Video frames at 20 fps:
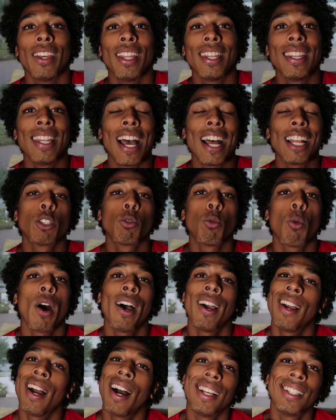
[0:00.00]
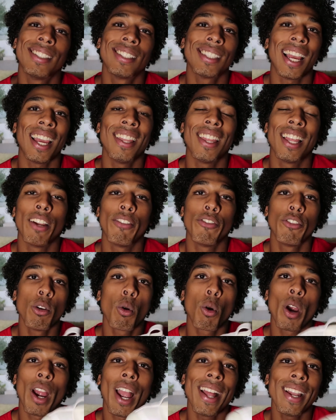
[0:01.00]
And that's why I say that if
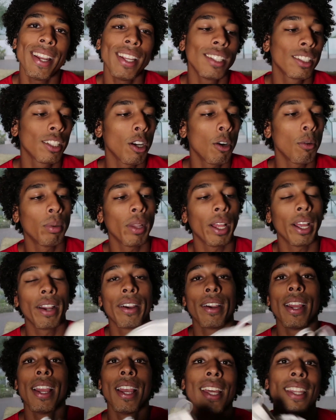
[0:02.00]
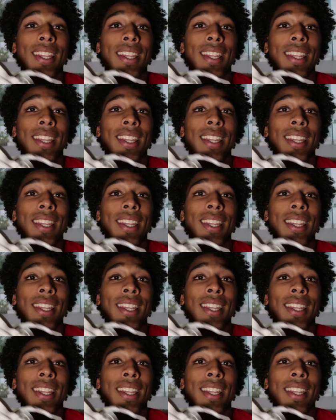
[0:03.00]
you are any skill player,